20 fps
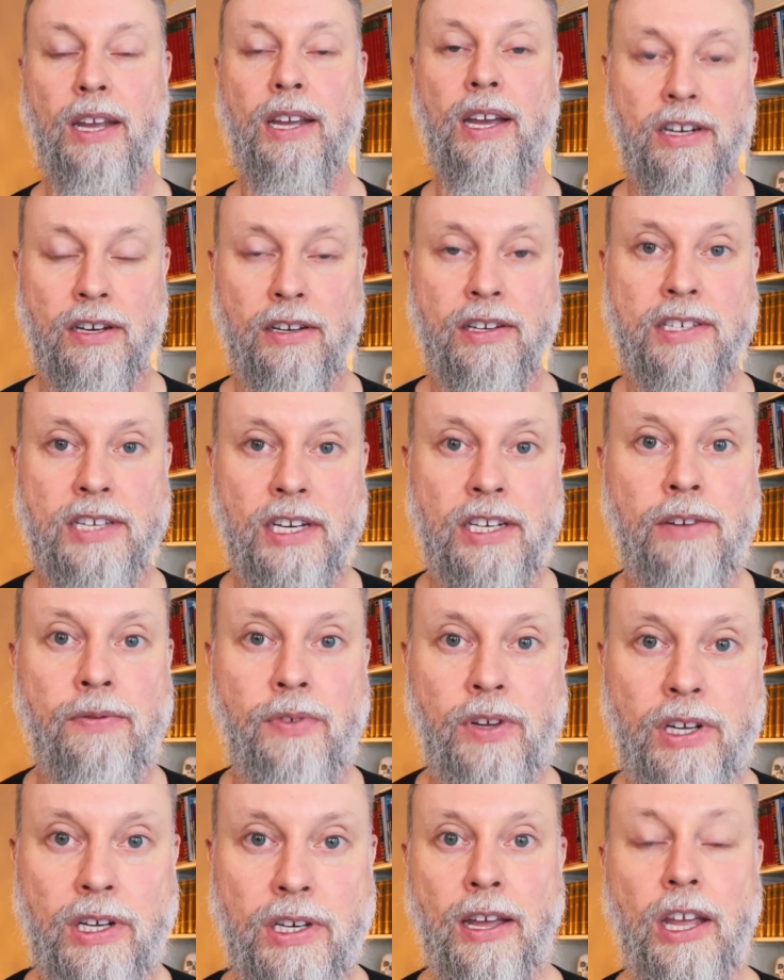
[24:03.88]
a
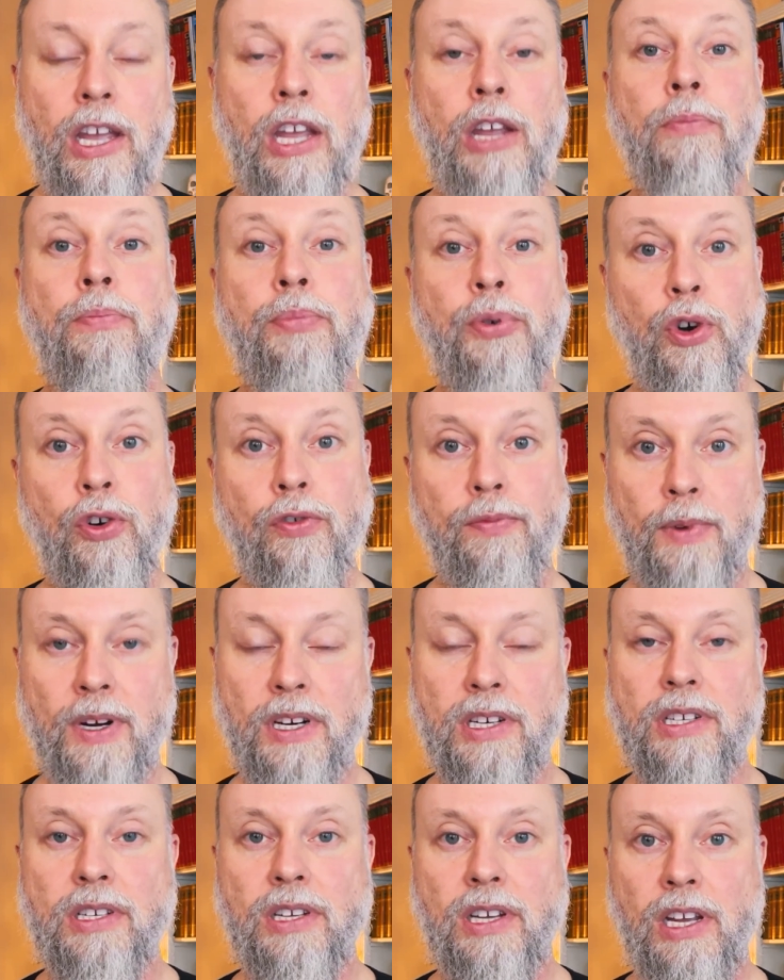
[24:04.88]
significant
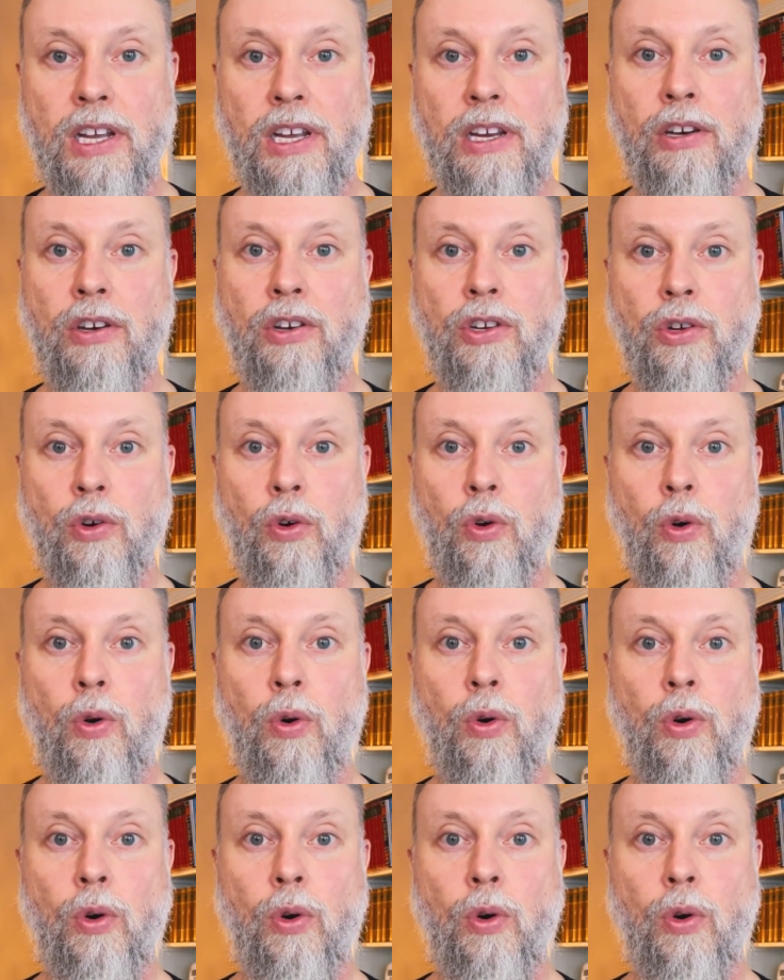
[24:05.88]
improvement in your